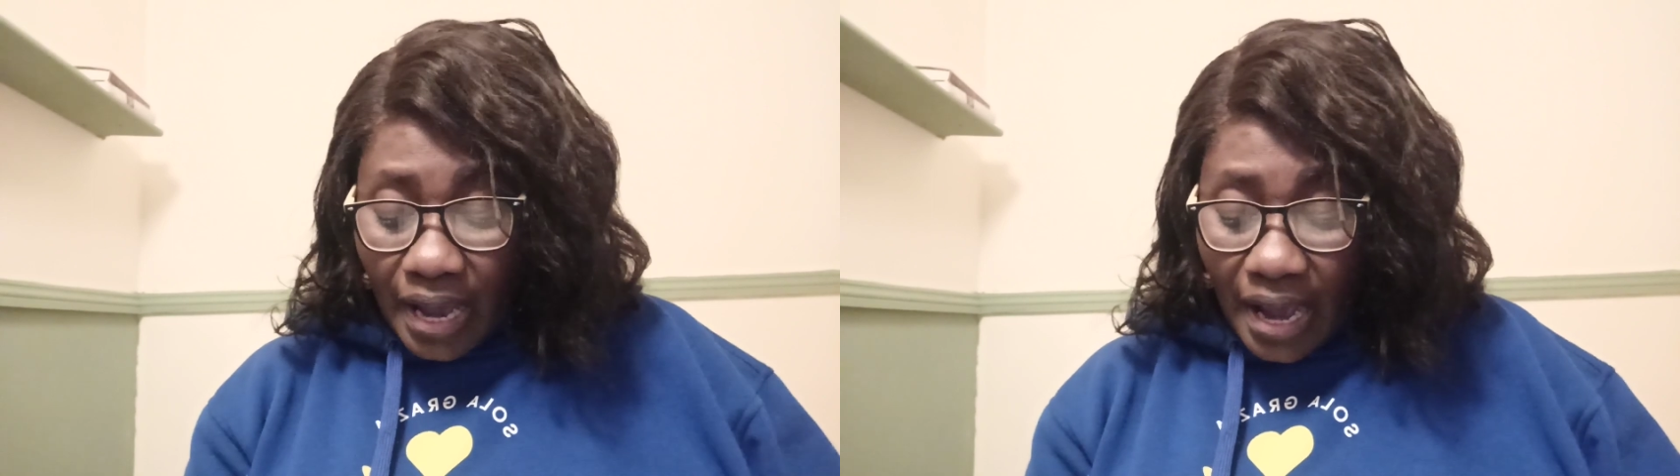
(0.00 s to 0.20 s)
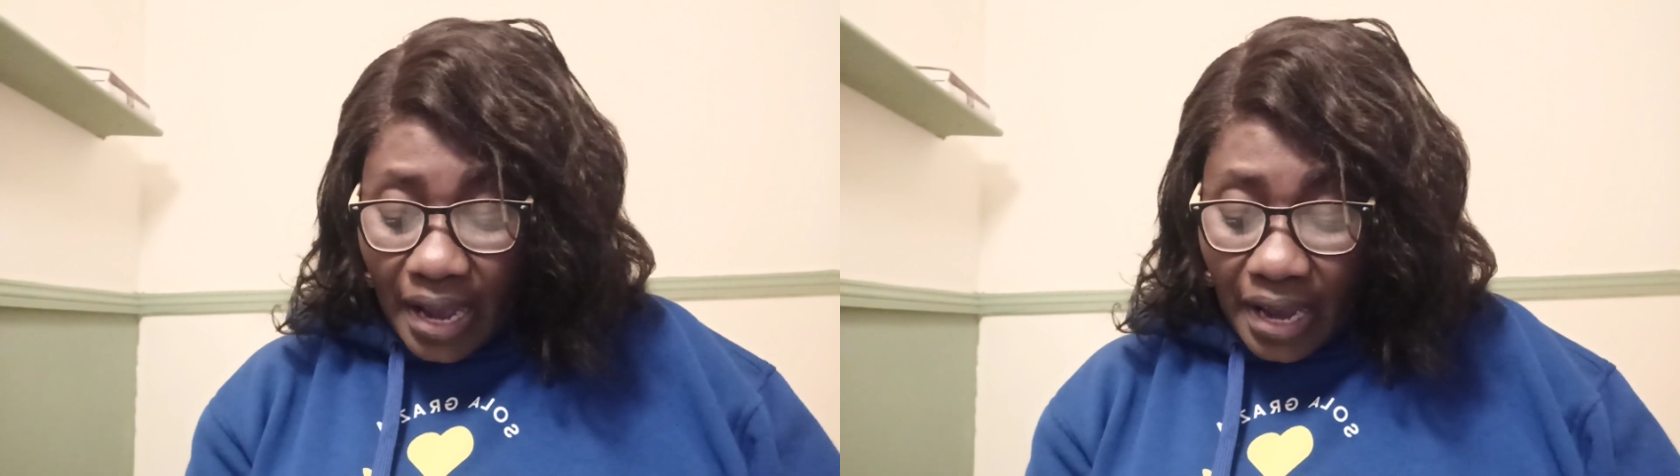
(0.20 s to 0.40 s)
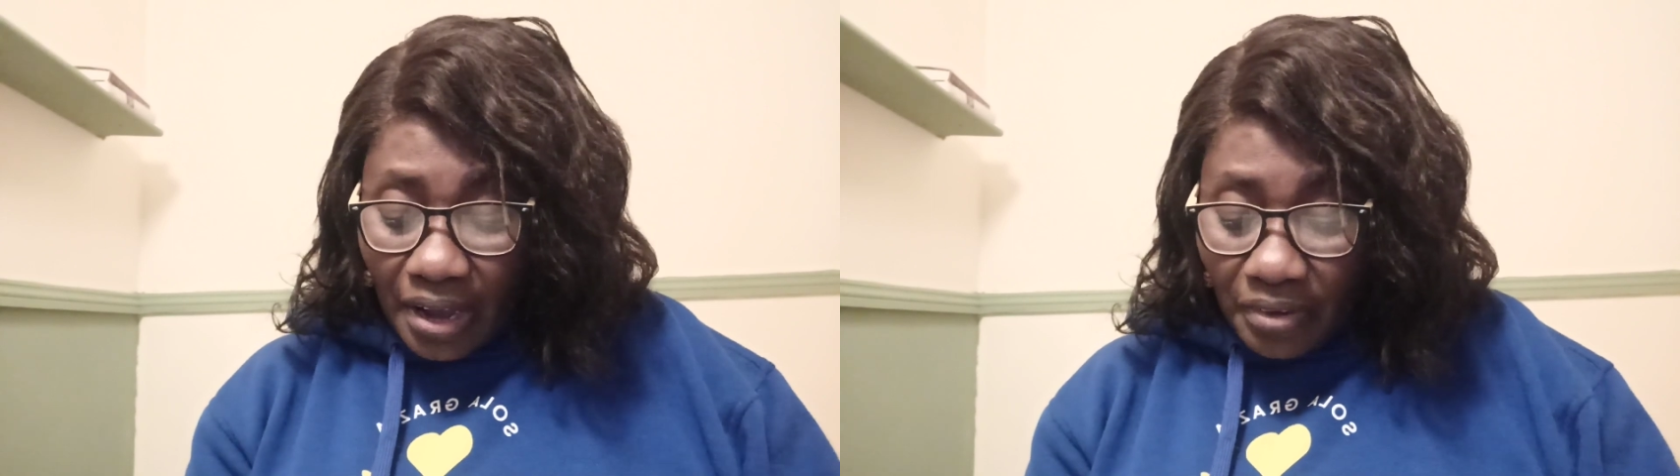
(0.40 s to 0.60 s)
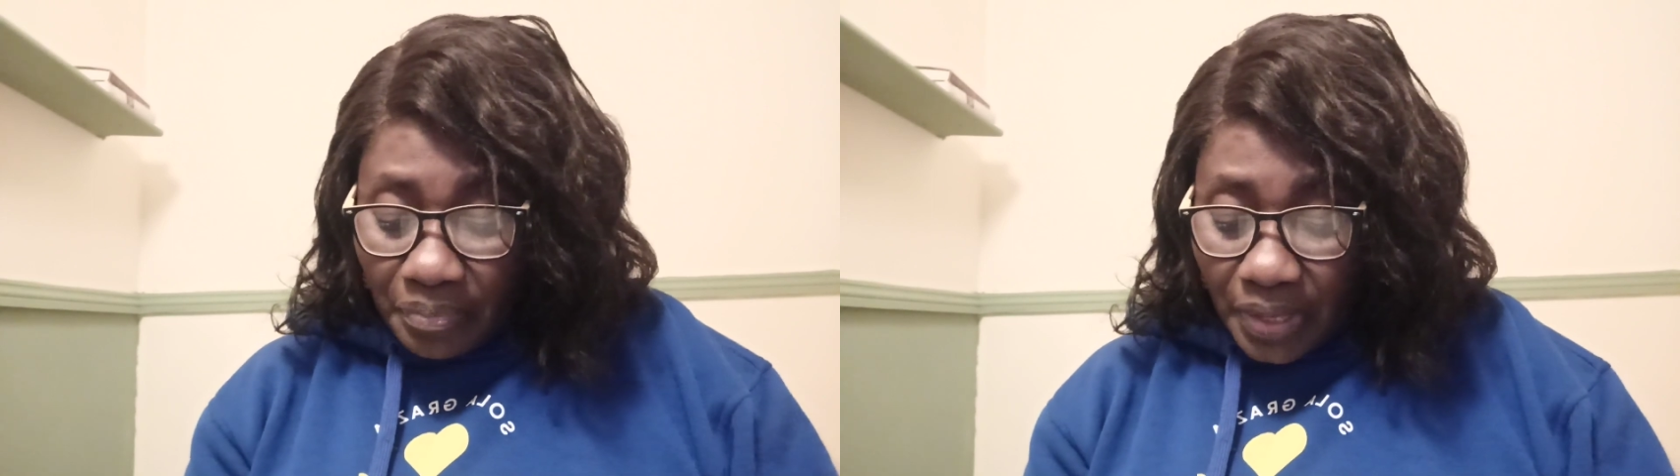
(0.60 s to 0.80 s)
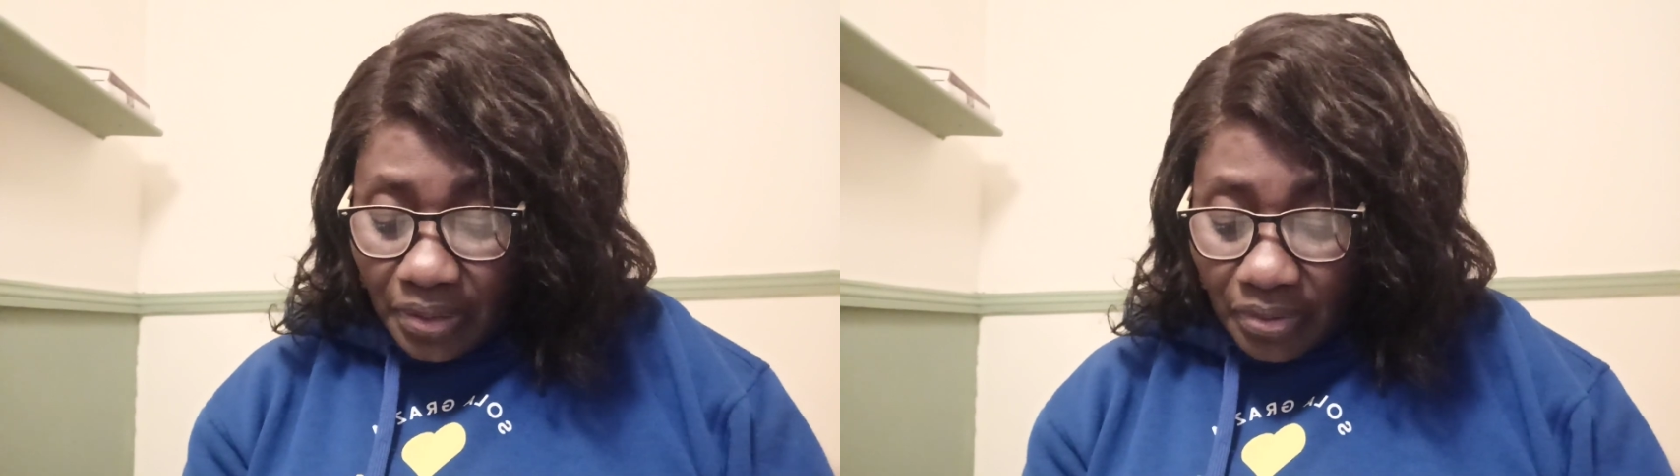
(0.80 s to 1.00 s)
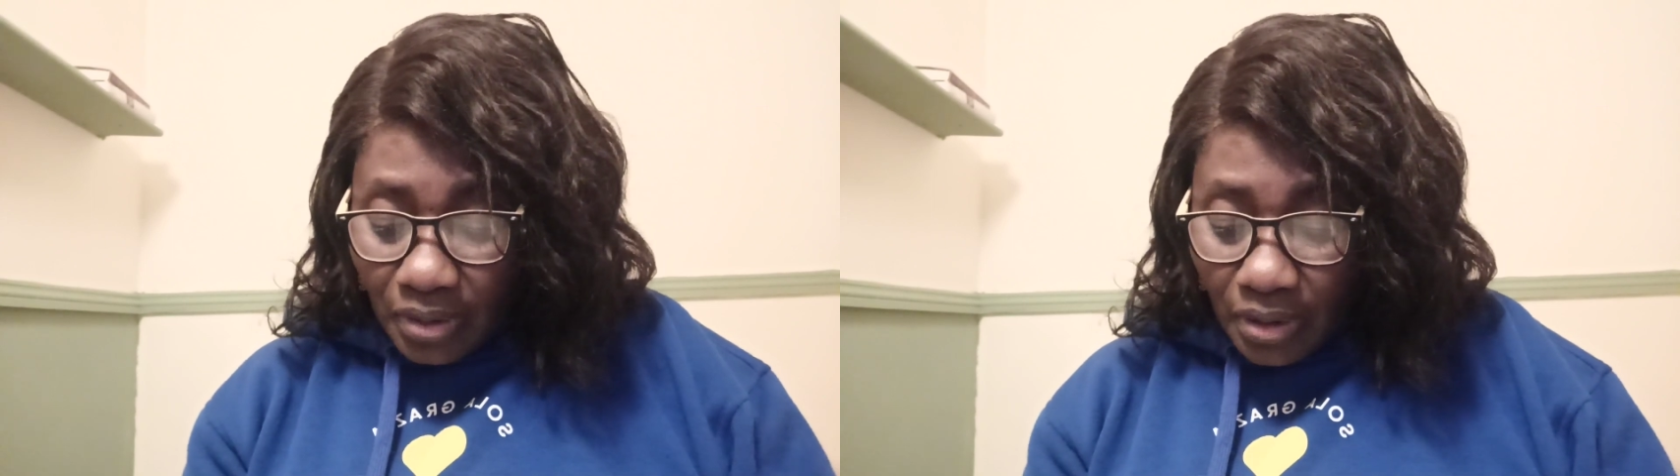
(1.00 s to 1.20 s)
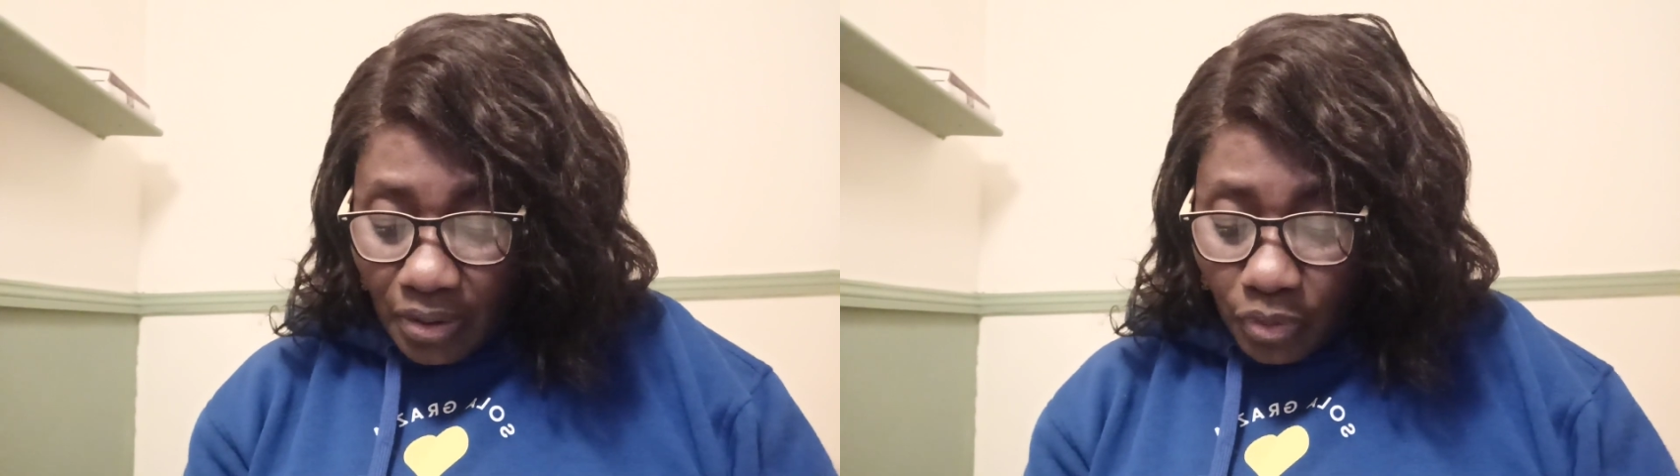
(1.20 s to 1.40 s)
I have been